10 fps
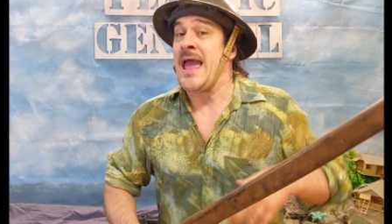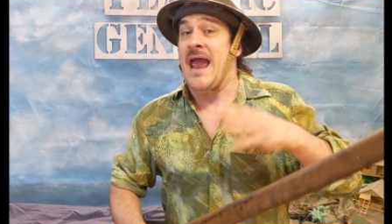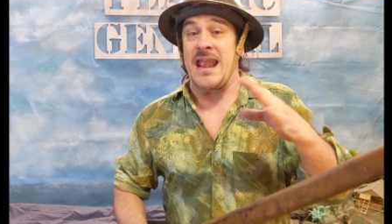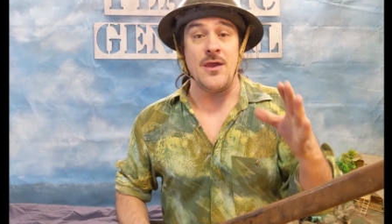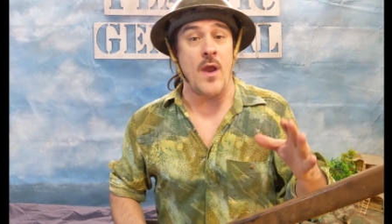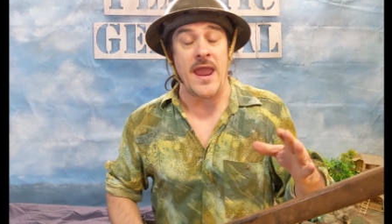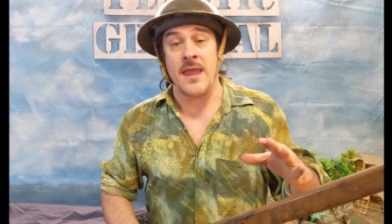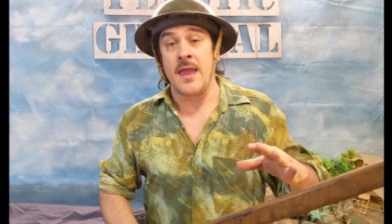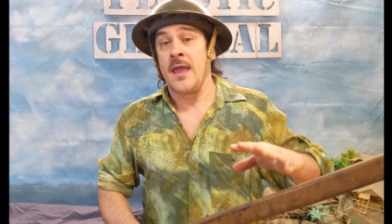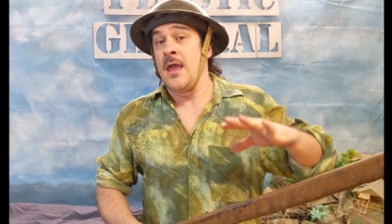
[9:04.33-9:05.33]

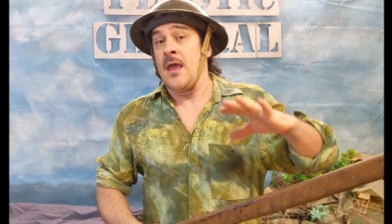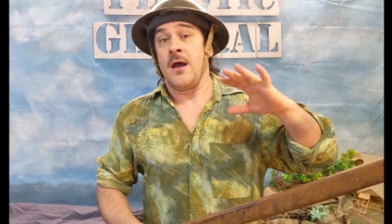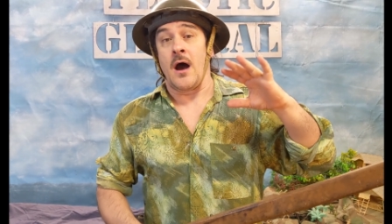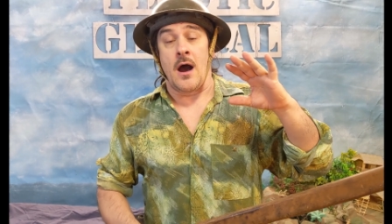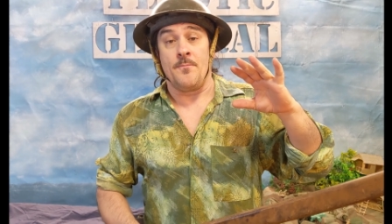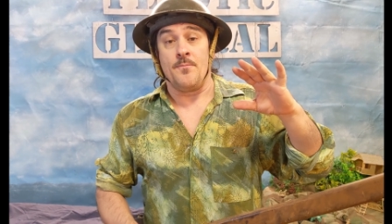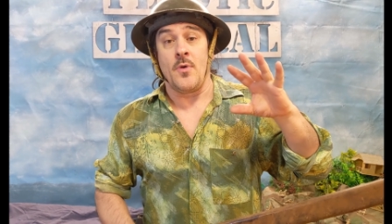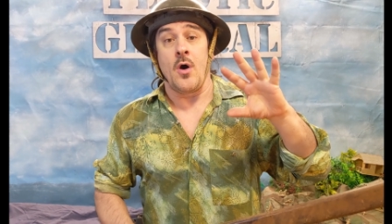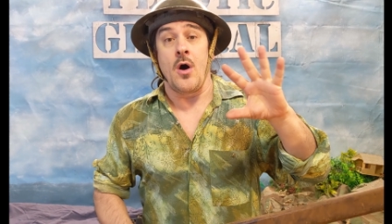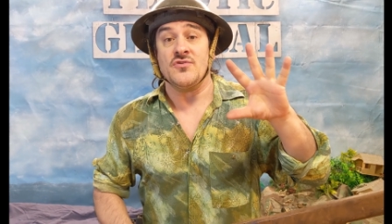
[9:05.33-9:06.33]
Anyway,
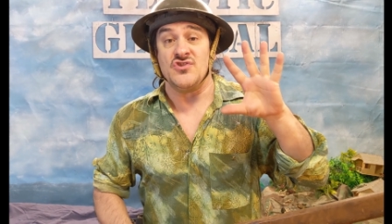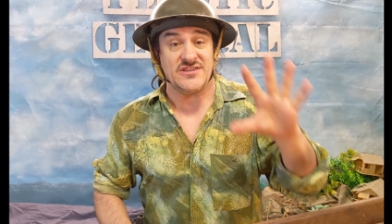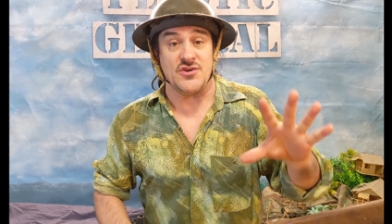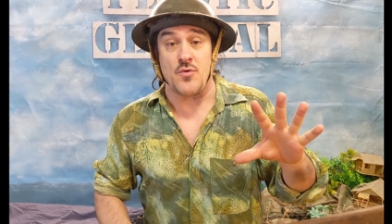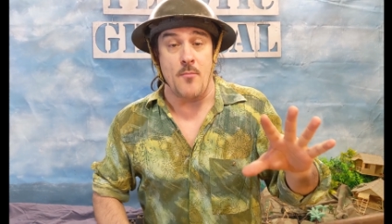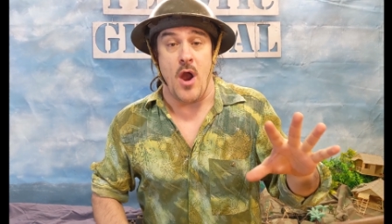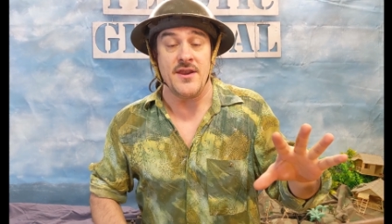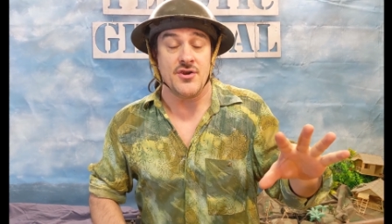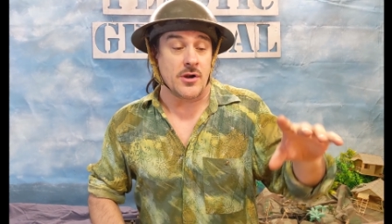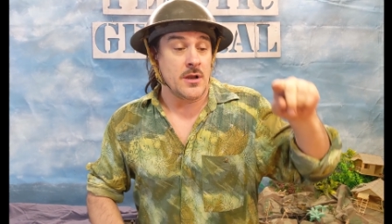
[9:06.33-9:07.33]
just a
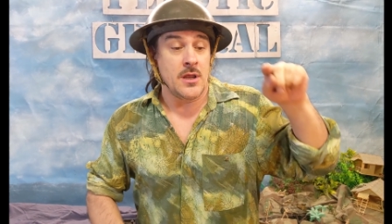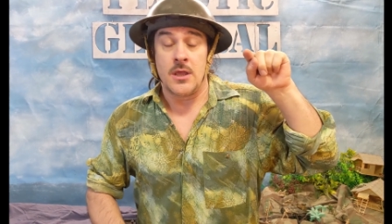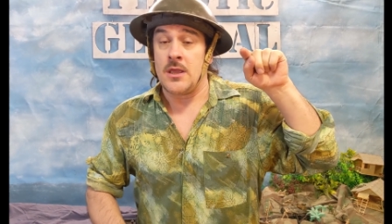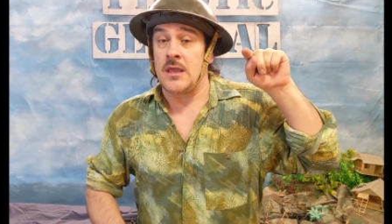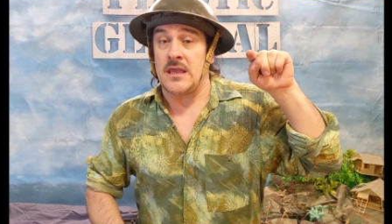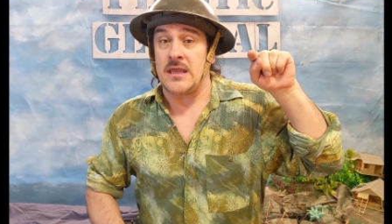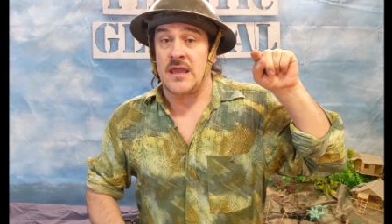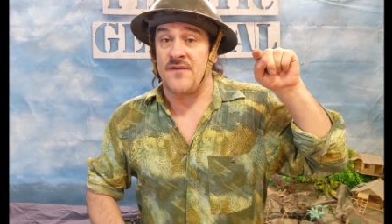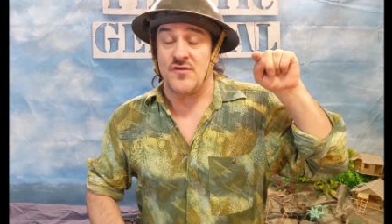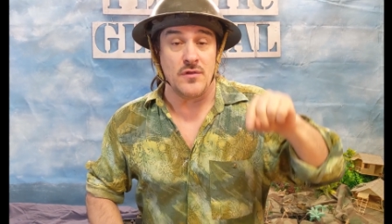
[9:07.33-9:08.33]
reminder,
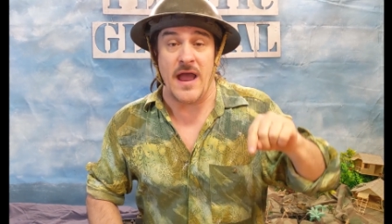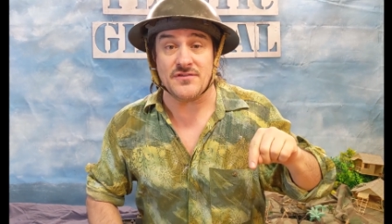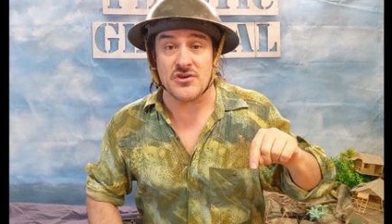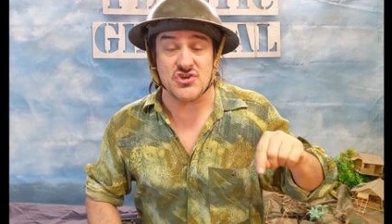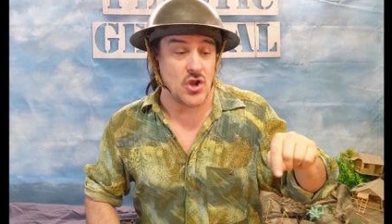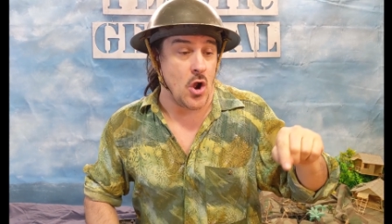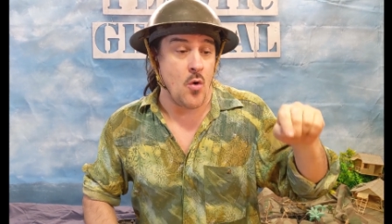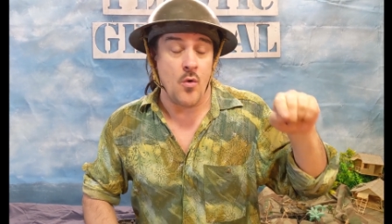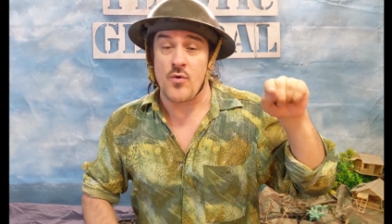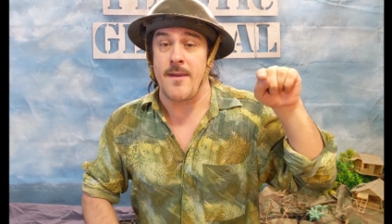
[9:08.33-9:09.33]
if you like the
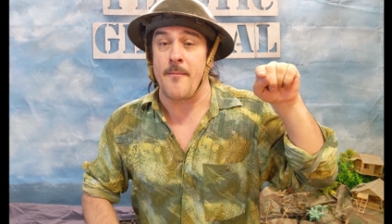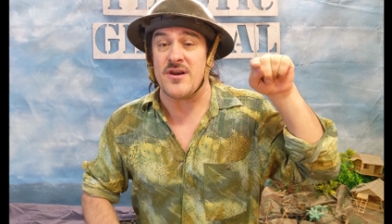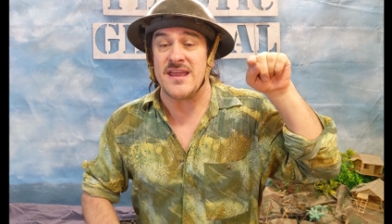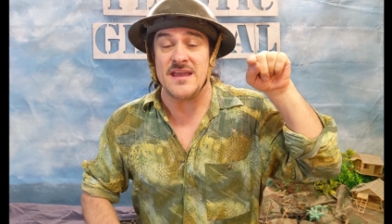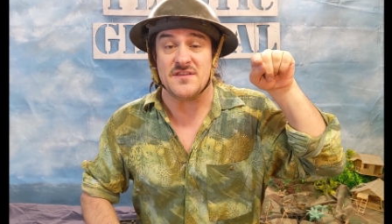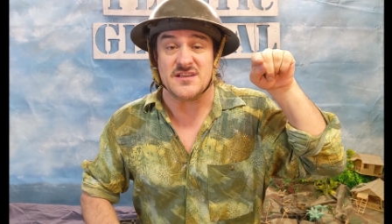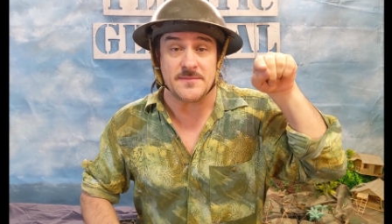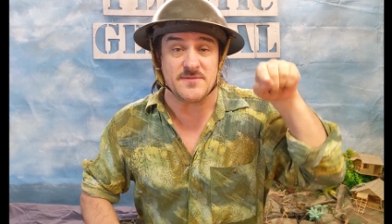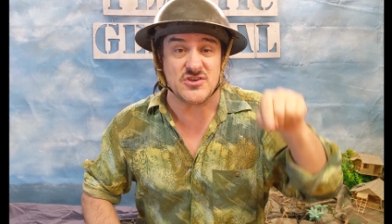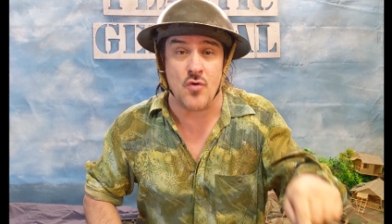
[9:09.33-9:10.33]
show, remember to hit the
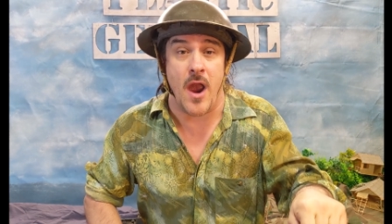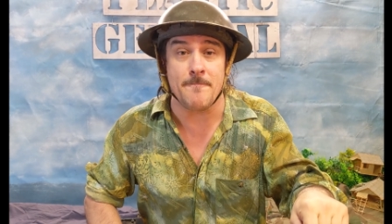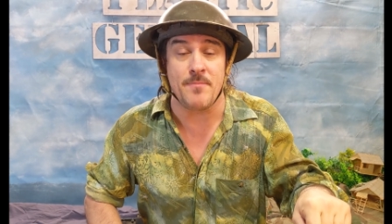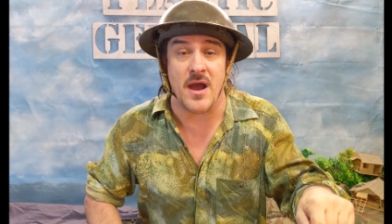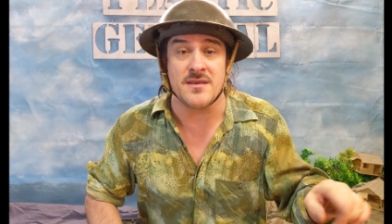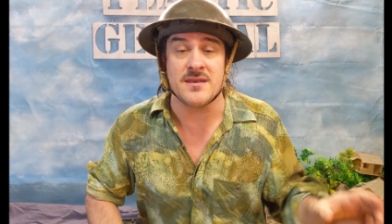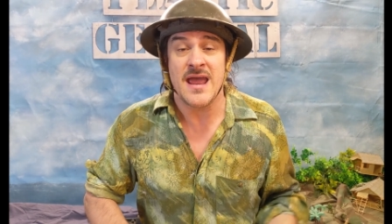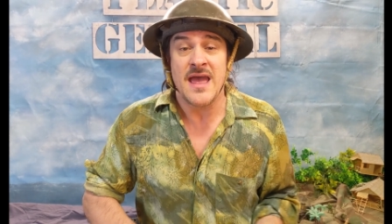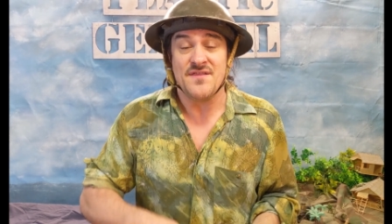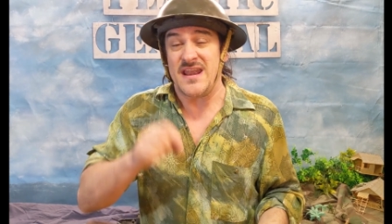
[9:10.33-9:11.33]
subscribe button,
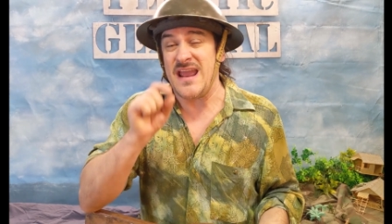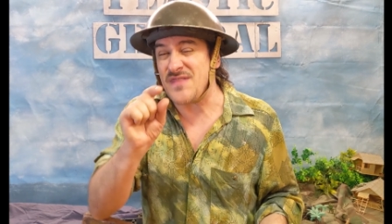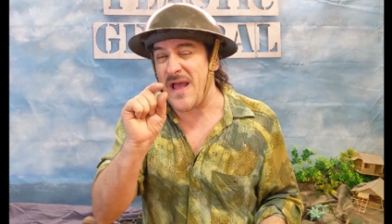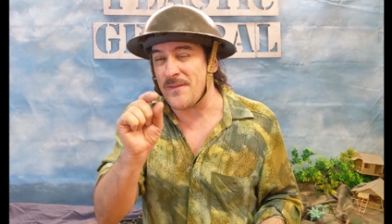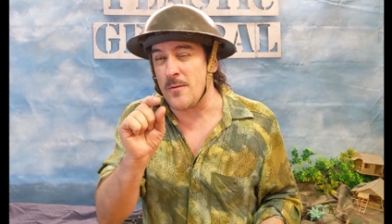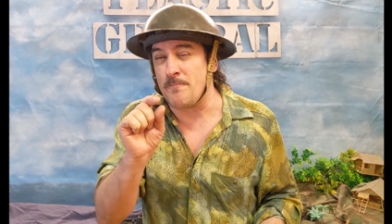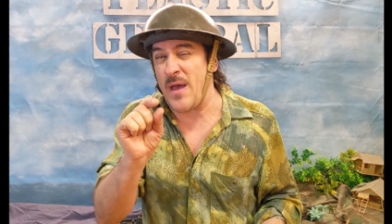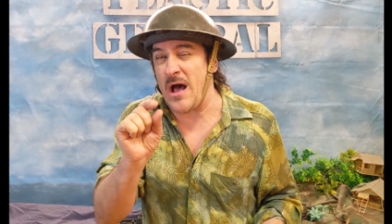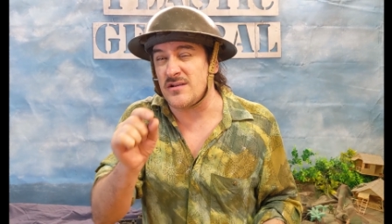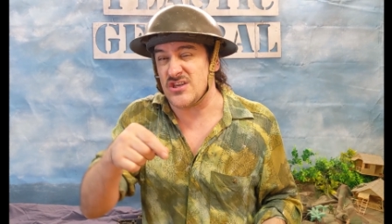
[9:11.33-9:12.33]
then hit that little
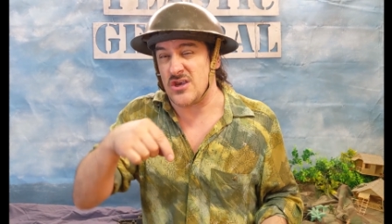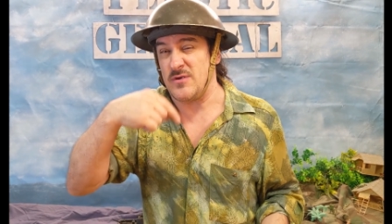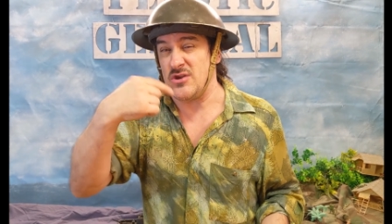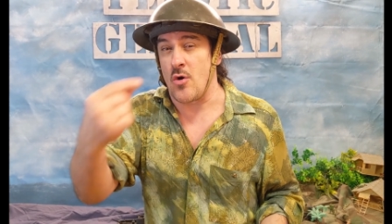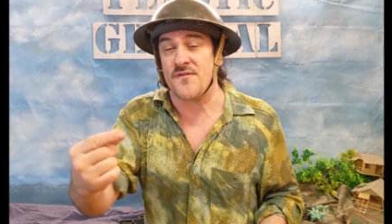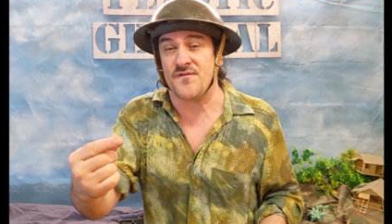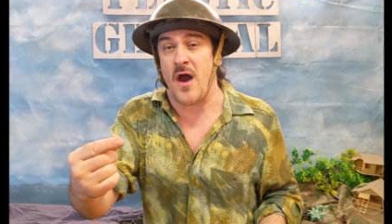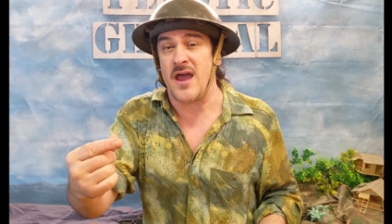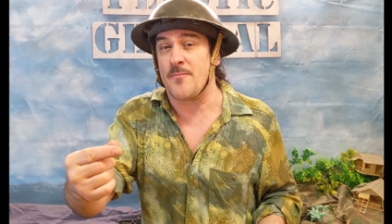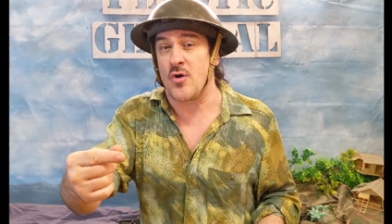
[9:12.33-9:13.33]
bell so you can be
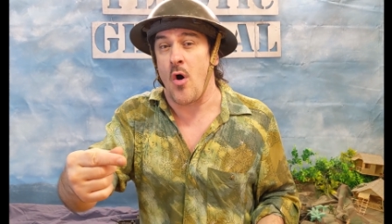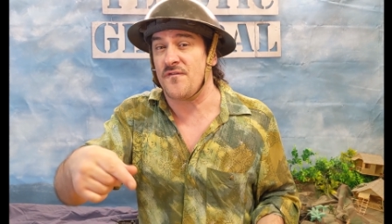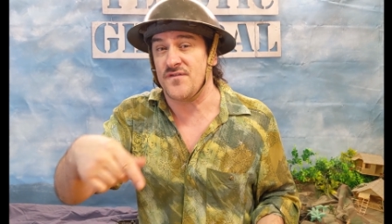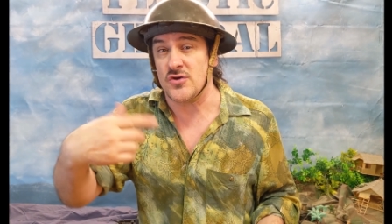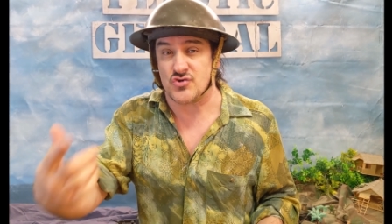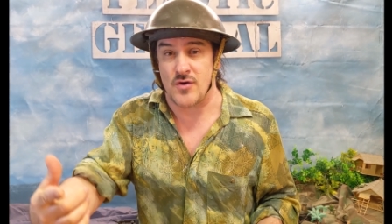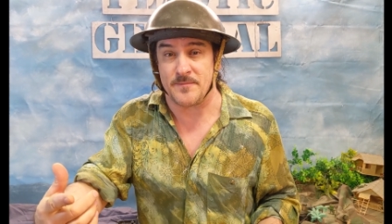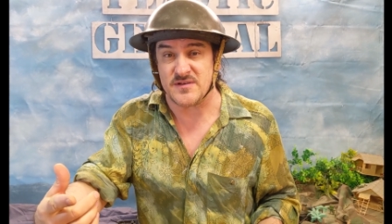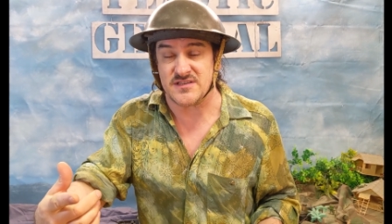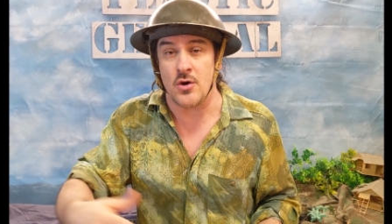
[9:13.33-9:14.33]
notified about all future
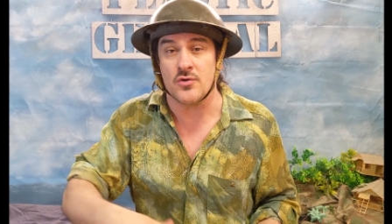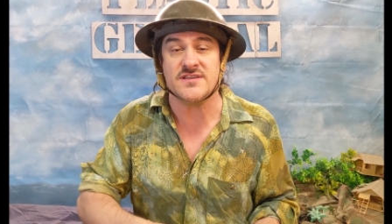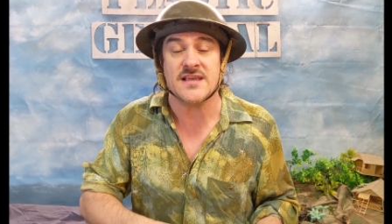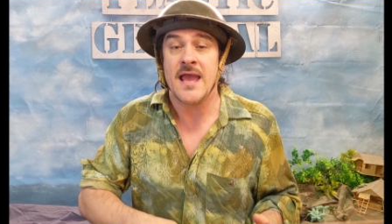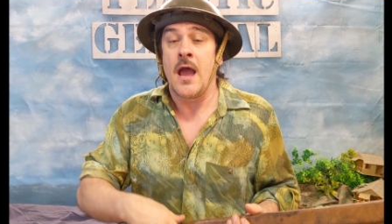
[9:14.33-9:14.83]
episodes.